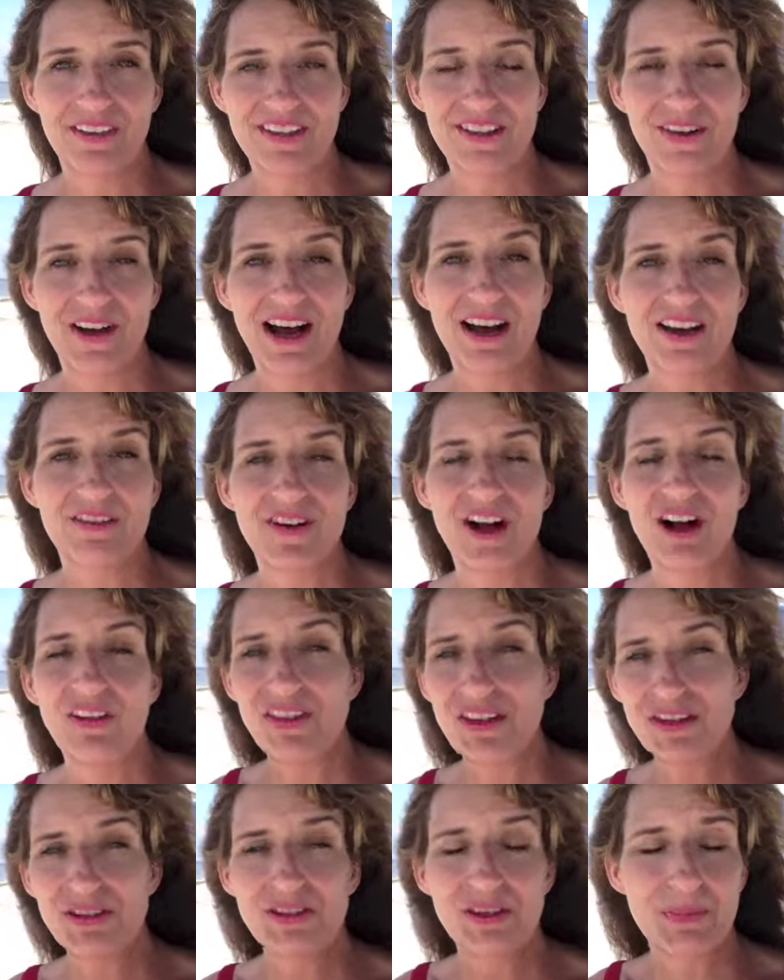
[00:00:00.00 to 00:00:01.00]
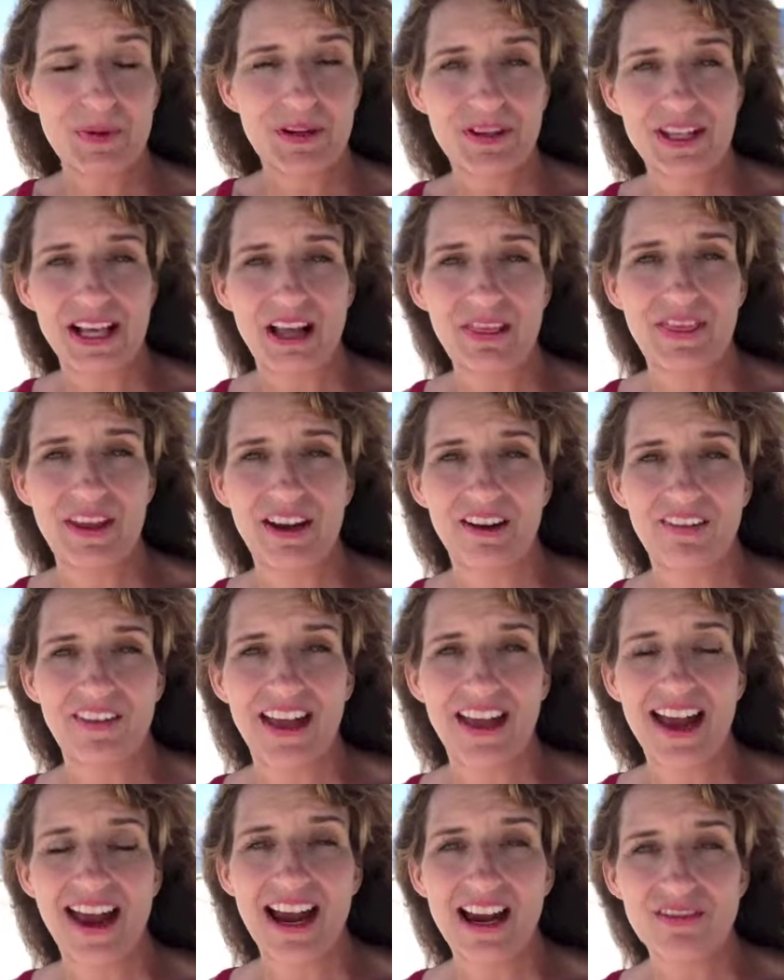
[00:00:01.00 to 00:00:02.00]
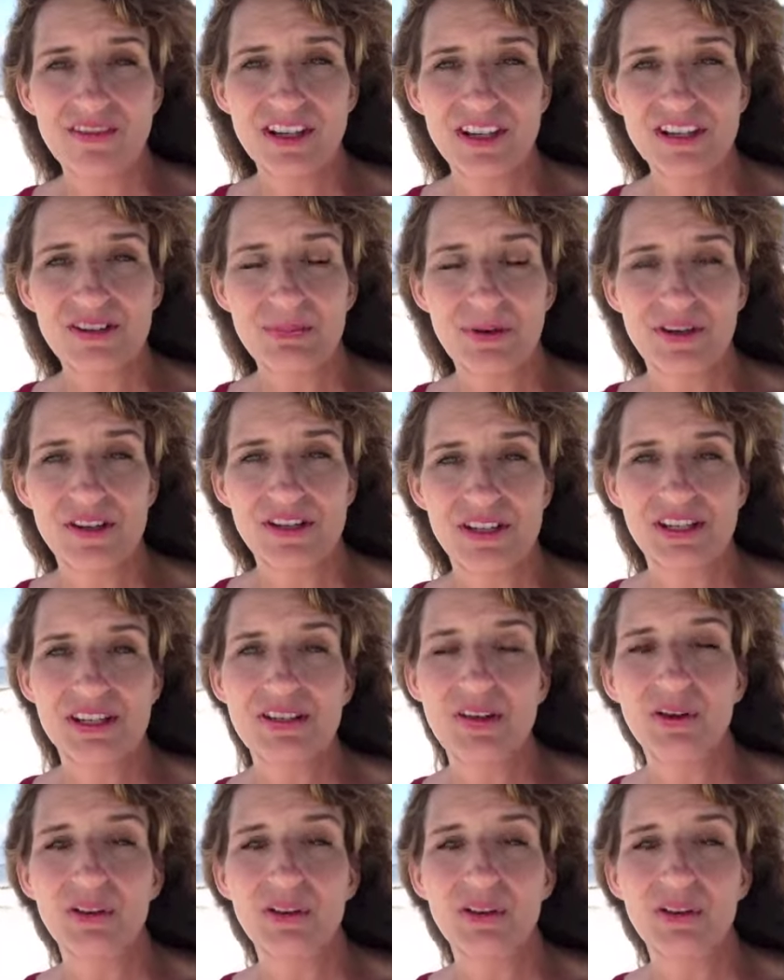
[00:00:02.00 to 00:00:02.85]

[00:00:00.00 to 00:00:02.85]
So out of all the distributors out there, the average person is